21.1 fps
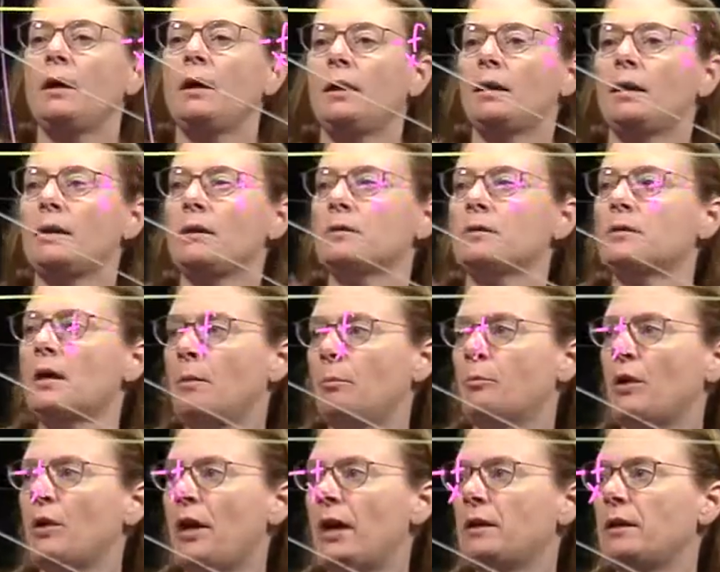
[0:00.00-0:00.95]
It is
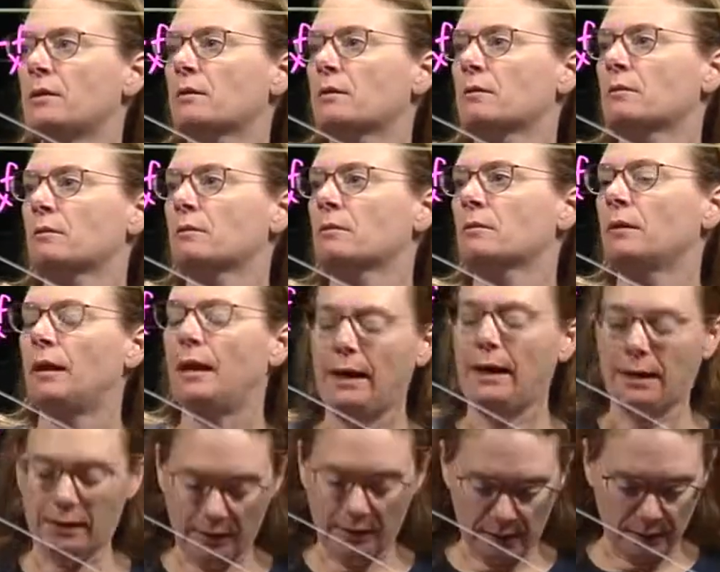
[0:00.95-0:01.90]
upright
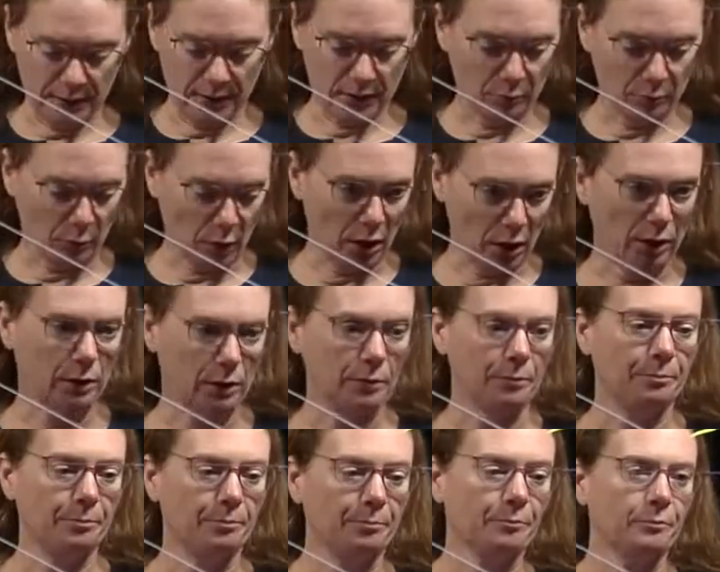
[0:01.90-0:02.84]
and it is smaller.
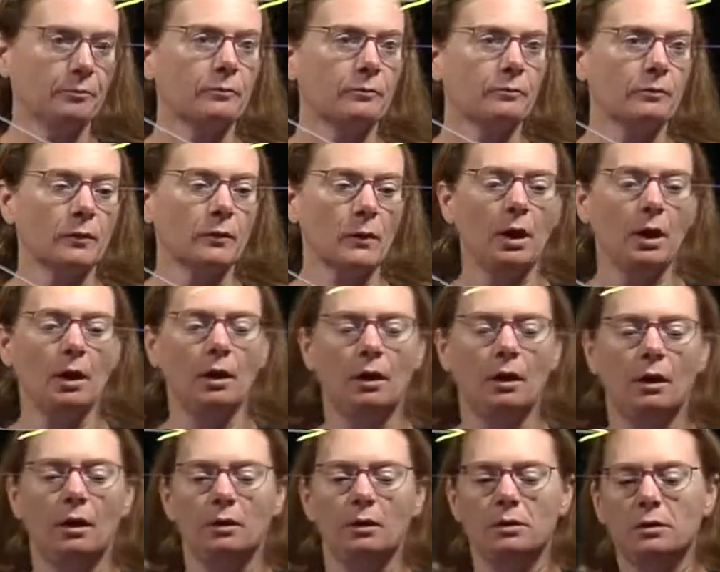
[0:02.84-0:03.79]

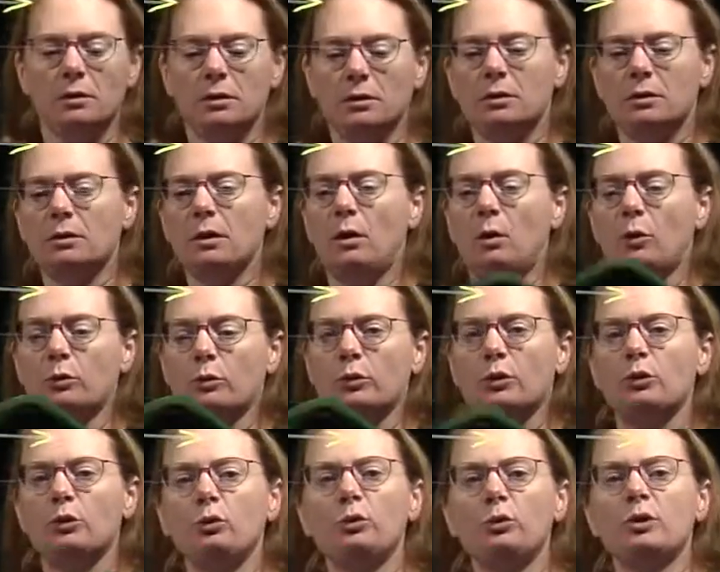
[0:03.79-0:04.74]
So
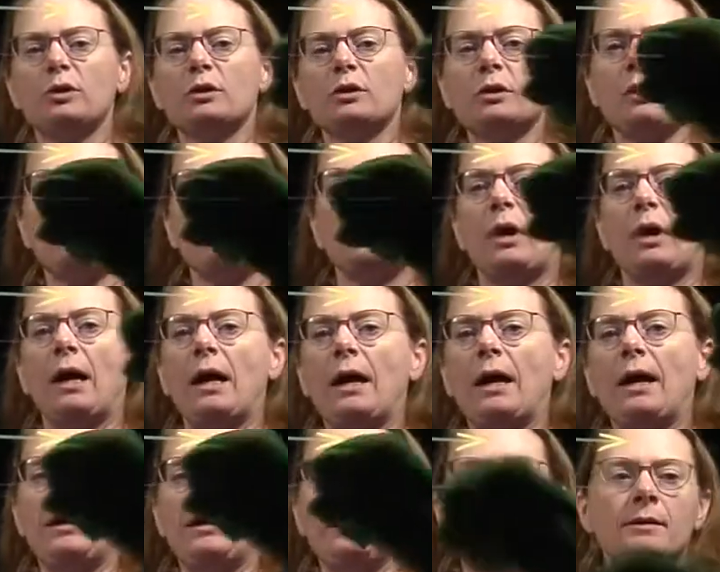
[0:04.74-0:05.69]
to
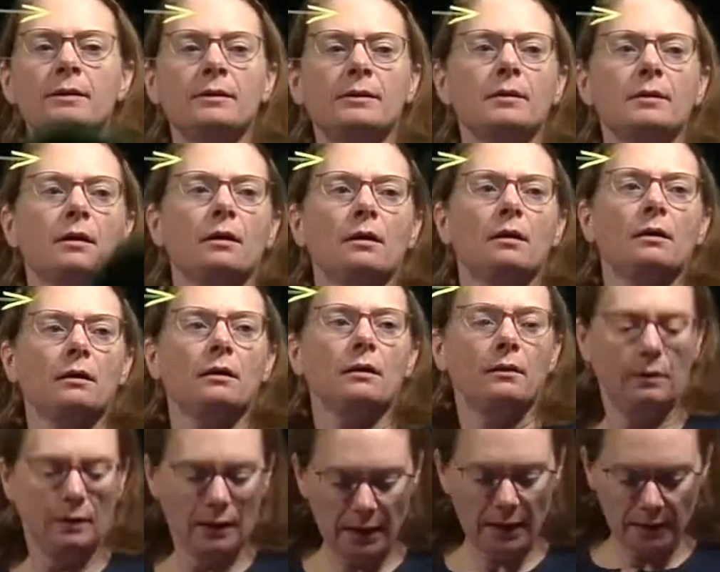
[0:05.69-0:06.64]
summarize
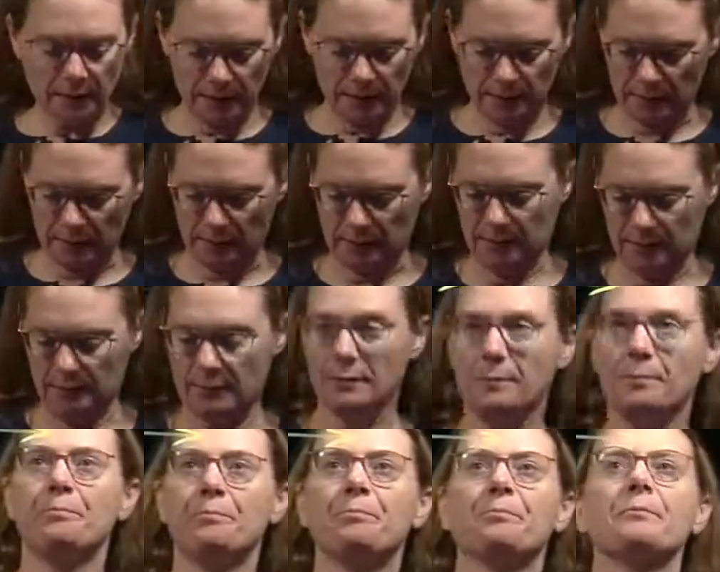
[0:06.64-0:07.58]
lenses,
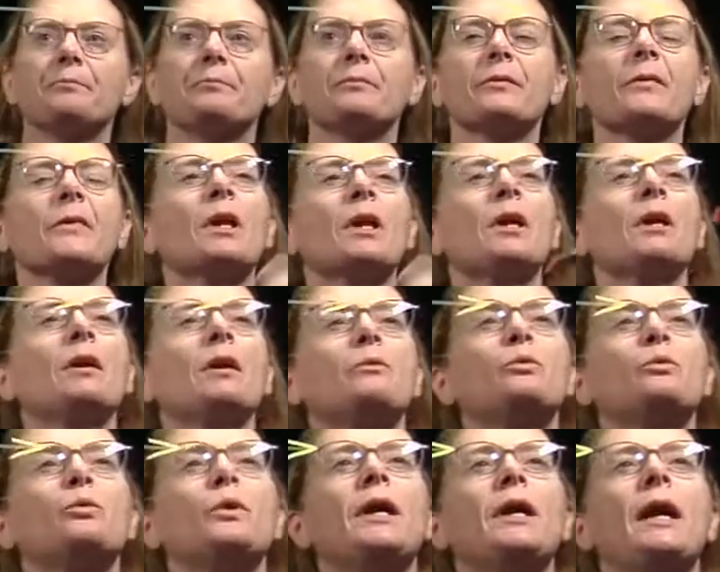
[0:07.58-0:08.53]

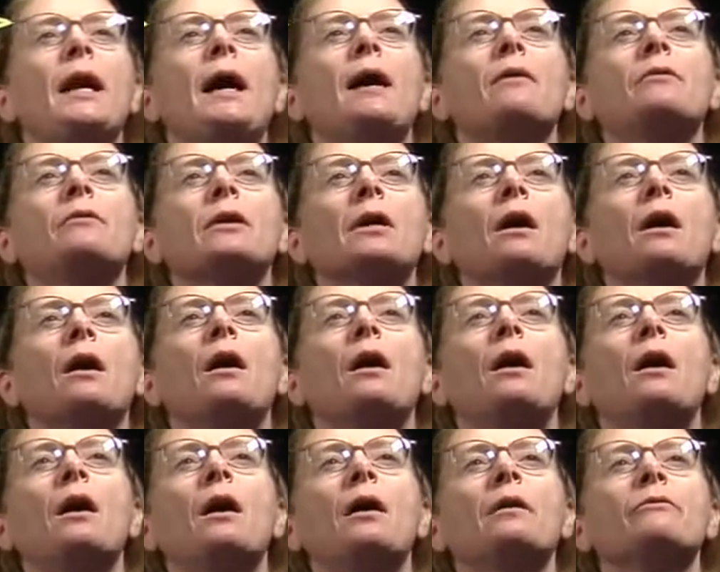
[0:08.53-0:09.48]
if we have a
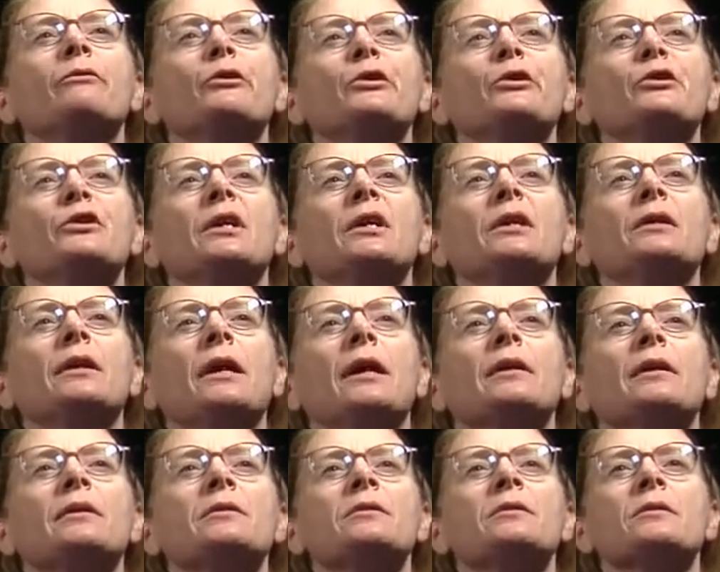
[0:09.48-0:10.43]
converging
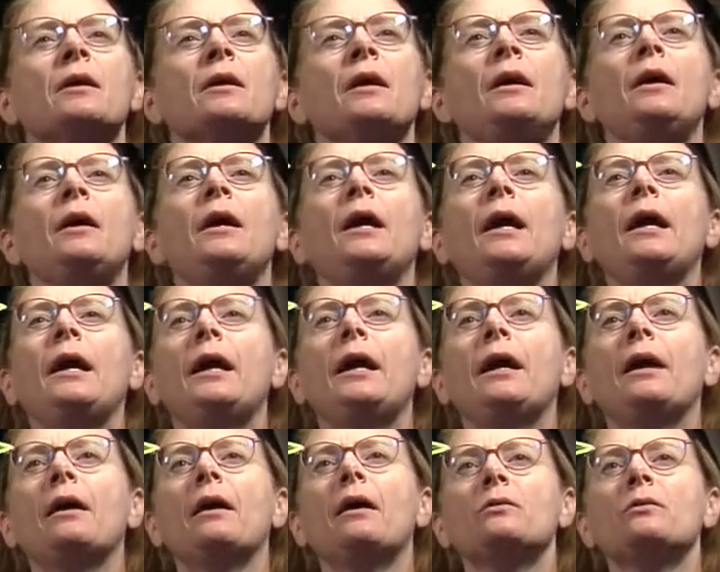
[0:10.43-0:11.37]
lens
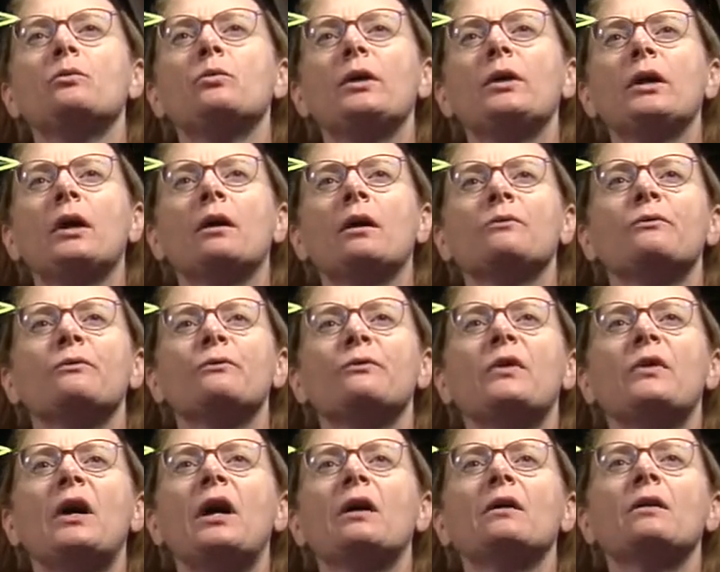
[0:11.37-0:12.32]
and we are
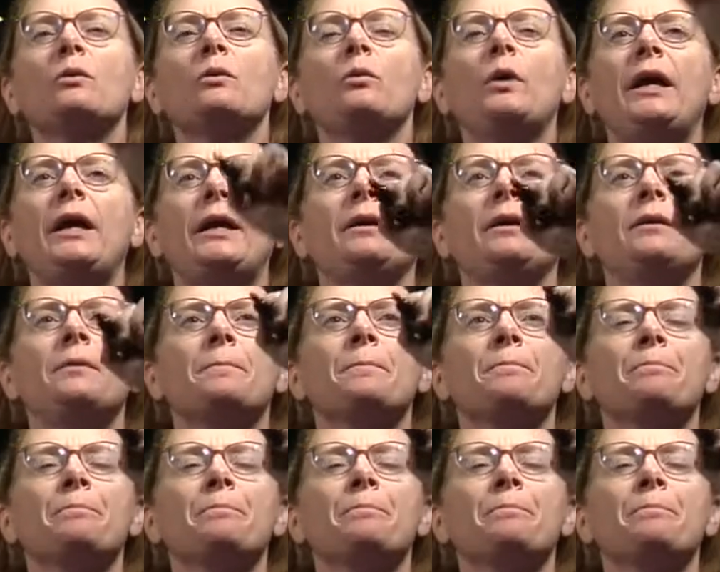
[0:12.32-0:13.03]
far away,